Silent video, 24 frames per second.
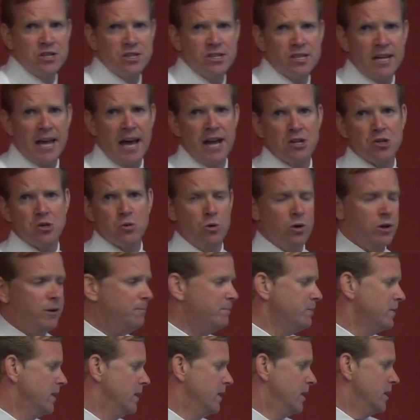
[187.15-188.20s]

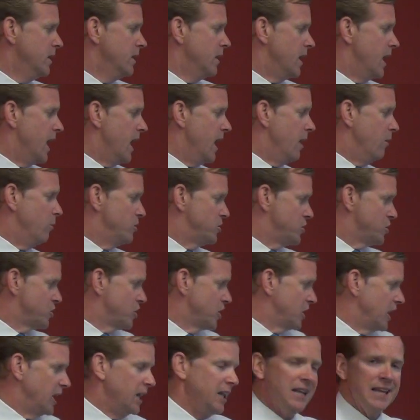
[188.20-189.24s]
schedule, which is
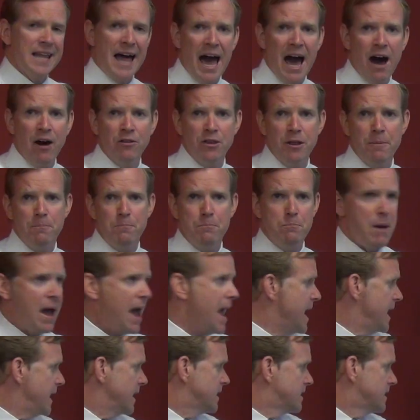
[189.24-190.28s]
going to allow the
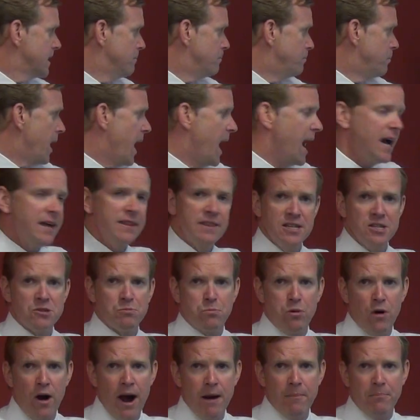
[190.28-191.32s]
bank to buy these
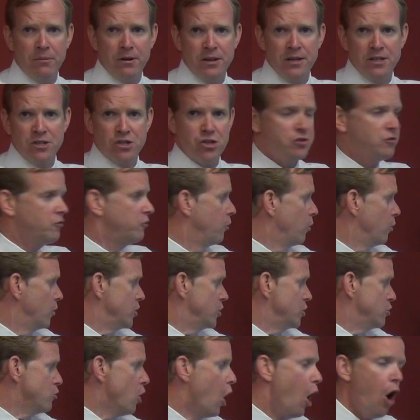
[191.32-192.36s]
properties for
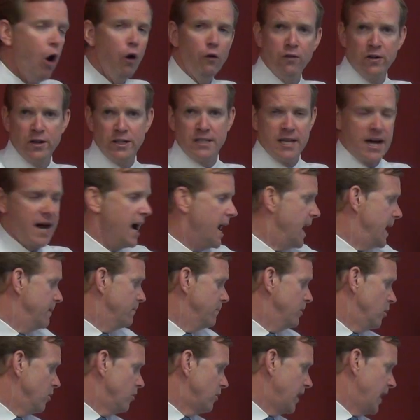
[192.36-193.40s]
you over
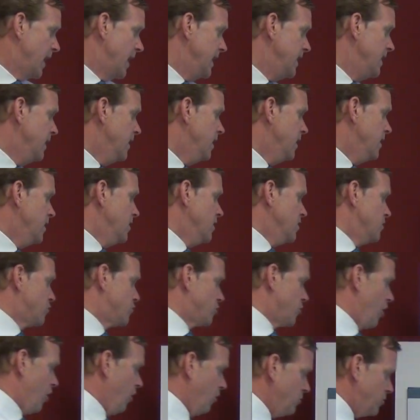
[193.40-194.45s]
time. Okay?
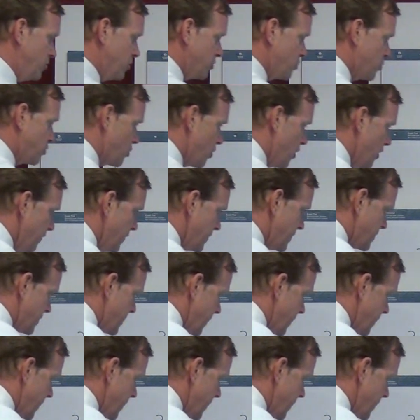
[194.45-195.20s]
So to service